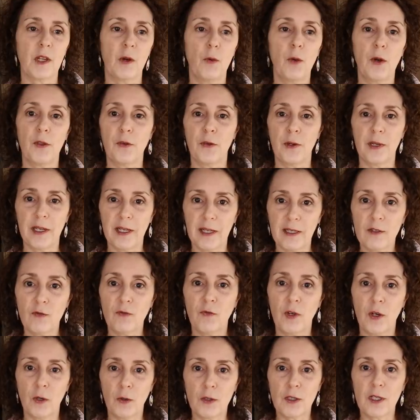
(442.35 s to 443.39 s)
whether it is
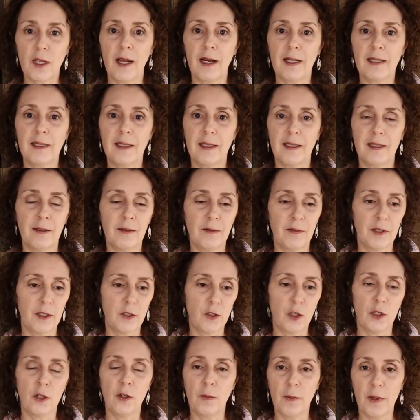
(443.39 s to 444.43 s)
folks like the, the
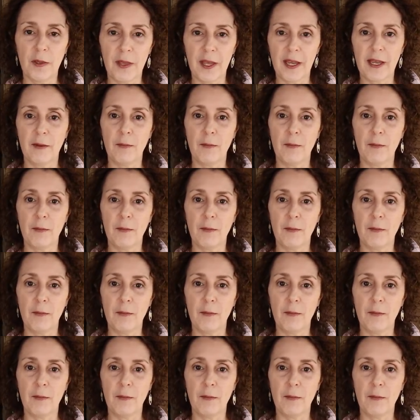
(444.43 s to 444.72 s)
gentleman that